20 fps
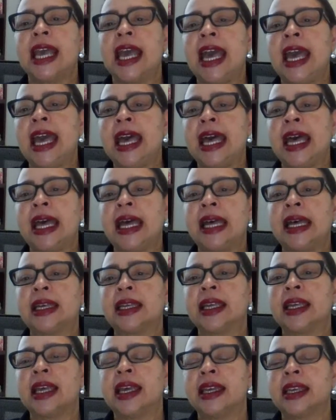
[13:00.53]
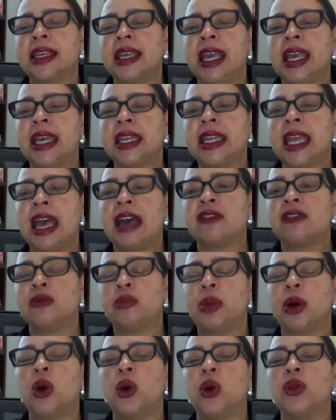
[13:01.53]
can
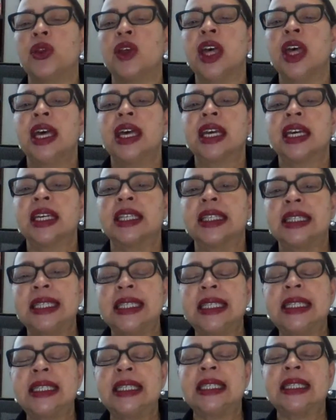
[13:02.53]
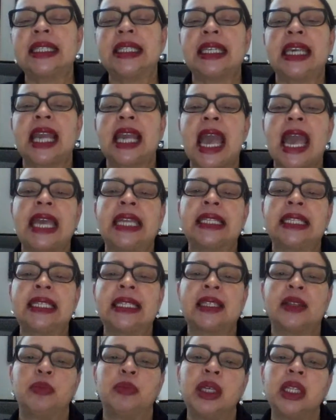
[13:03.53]
have both consistency and
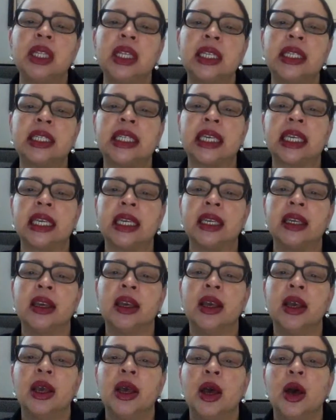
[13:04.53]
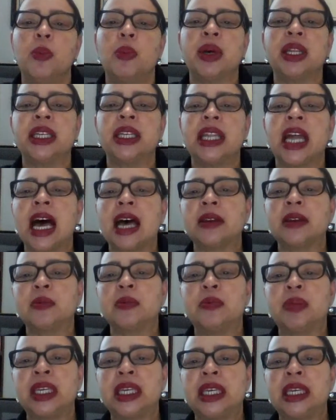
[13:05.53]
stability, but
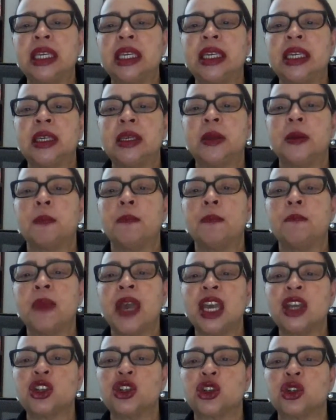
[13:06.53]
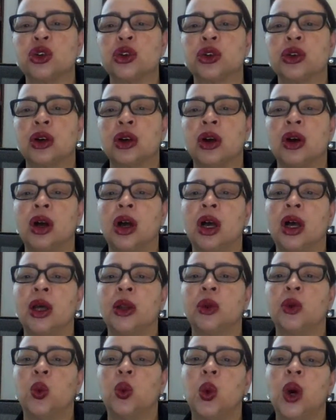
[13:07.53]
not be measured
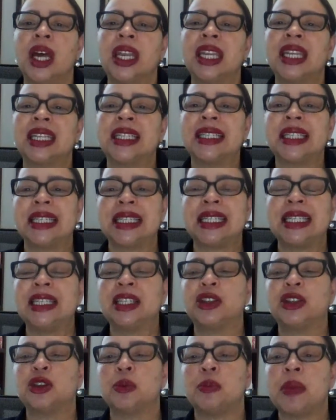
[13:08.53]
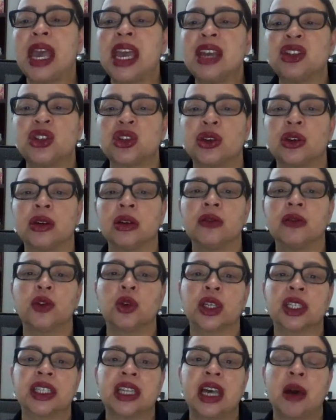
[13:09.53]
on what it is intended to measure,
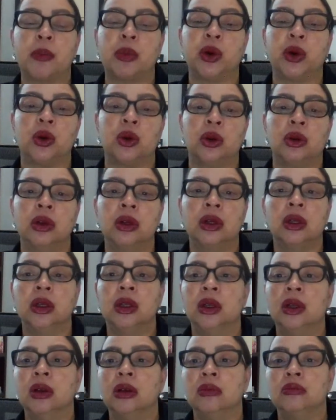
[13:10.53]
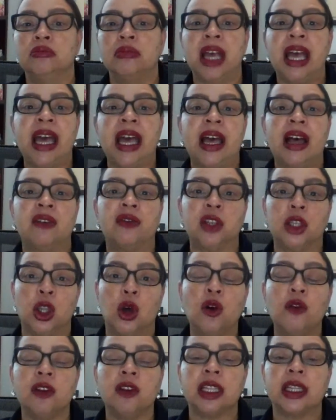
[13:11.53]
for example, have
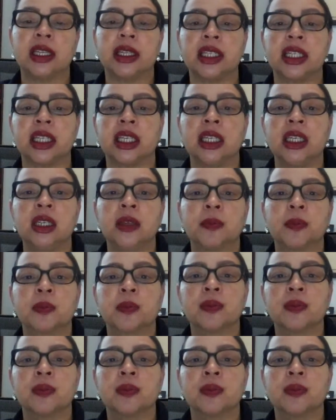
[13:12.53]
low validity,